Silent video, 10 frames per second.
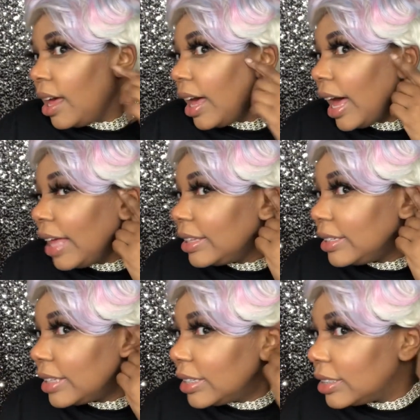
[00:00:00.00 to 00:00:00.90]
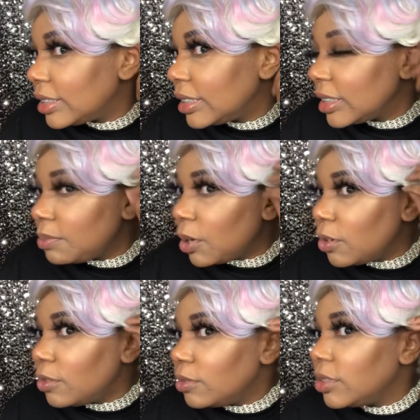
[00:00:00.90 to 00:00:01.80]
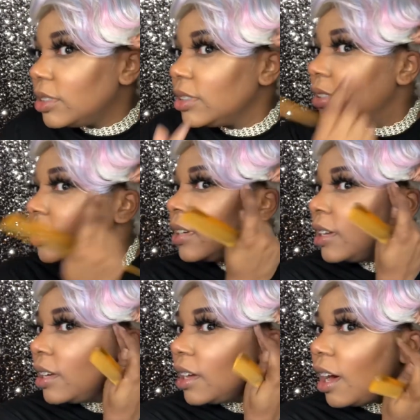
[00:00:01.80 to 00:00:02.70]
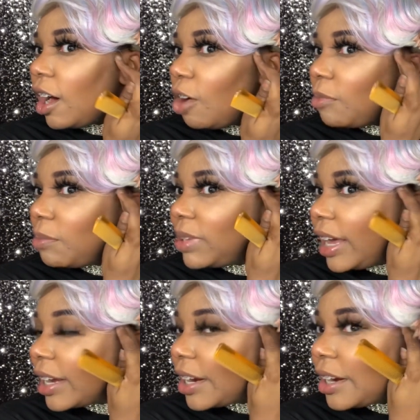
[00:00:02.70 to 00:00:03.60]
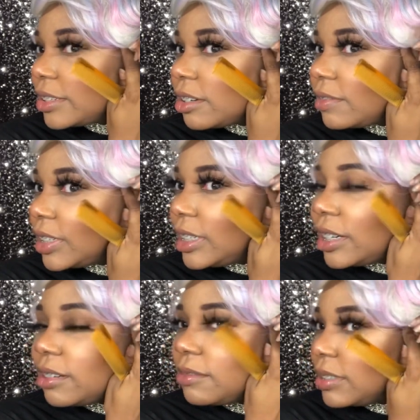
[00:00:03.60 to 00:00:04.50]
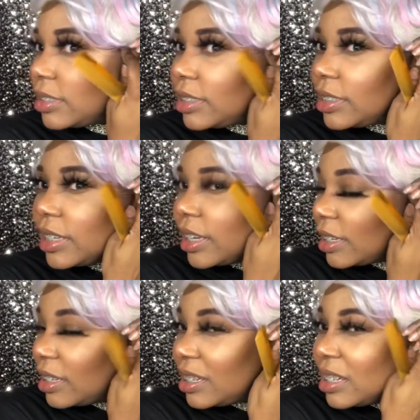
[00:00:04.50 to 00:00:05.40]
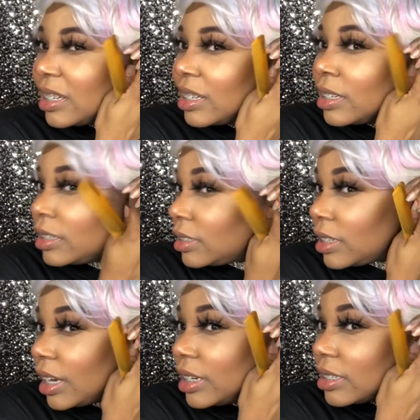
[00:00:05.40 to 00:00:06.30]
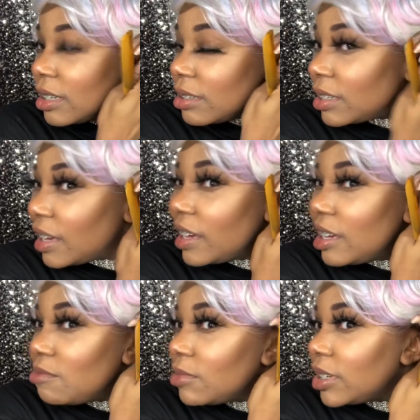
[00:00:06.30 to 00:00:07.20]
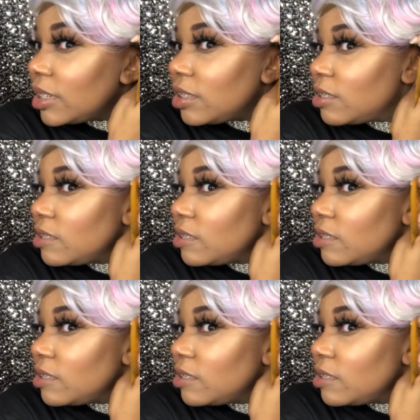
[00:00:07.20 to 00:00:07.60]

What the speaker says: I think that just exposed all my black hairs over here. I don't really think that changed up the game much.